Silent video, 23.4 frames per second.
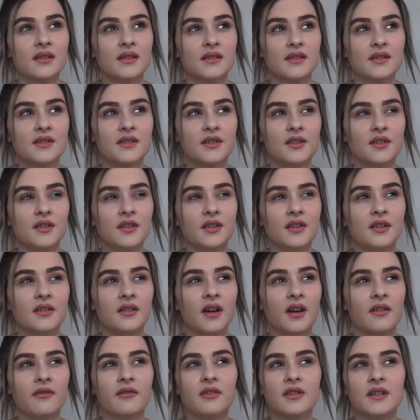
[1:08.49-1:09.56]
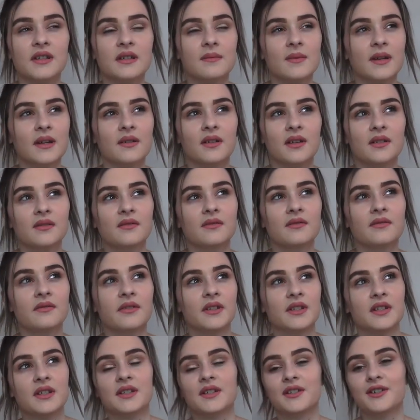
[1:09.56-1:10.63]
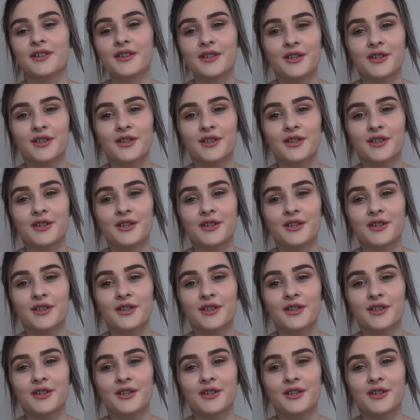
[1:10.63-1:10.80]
So I wanted to make one for just so